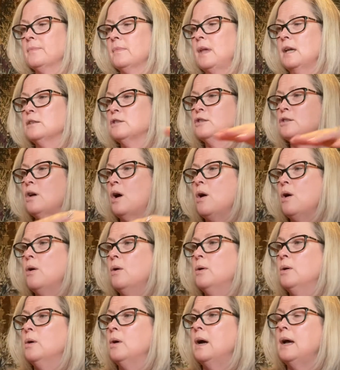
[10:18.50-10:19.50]

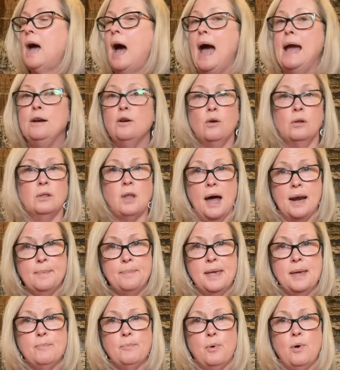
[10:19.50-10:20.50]
So I know a lot
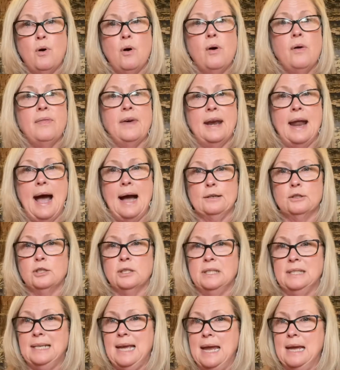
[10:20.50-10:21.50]
of people that
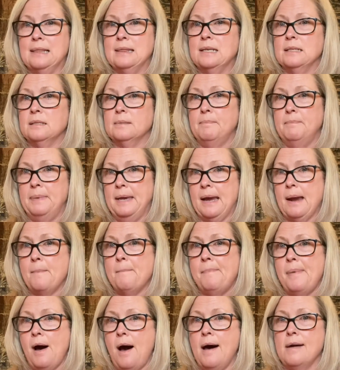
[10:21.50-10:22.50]
actually take this
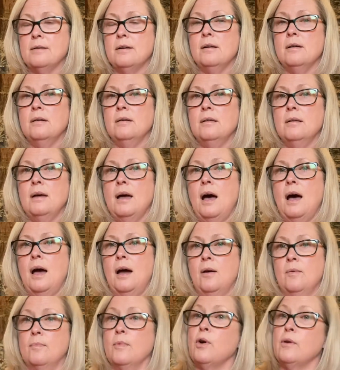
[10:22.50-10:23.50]
big bottle
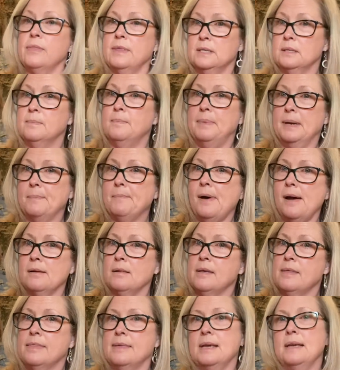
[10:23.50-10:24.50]
or this big
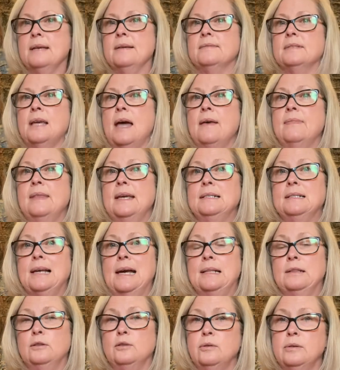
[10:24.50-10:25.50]
bottle of Thieves, and they
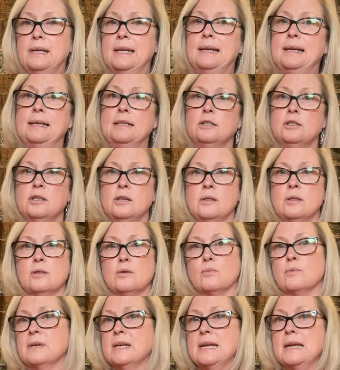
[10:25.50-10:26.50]
dilute it into
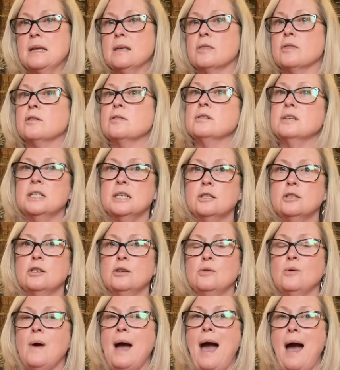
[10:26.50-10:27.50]
3
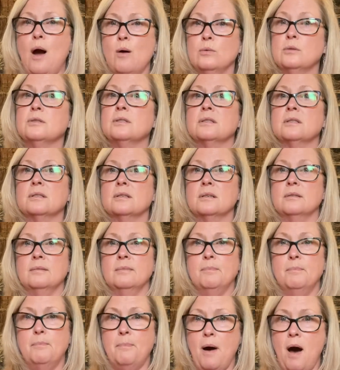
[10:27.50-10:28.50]
32-ounce
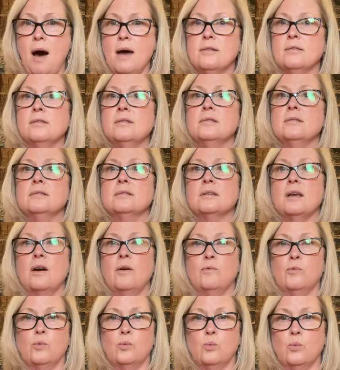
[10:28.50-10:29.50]
bottles
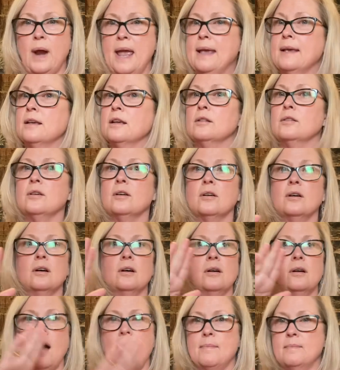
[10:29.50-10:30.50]
of
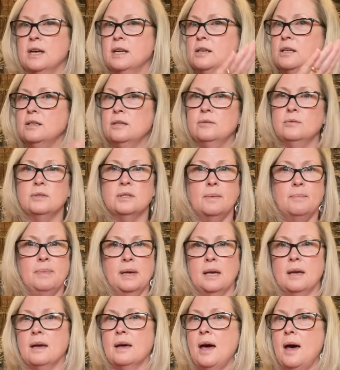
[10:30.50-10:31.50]
regular, I'm going to use a
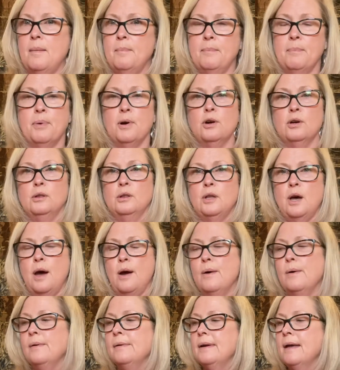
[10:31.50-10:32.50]
big cup per
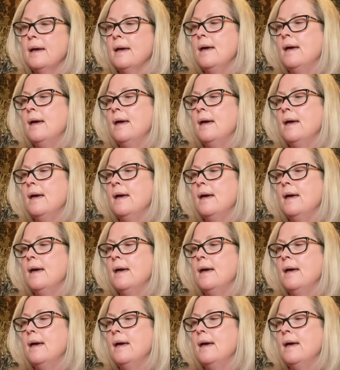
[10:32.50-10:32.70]
load.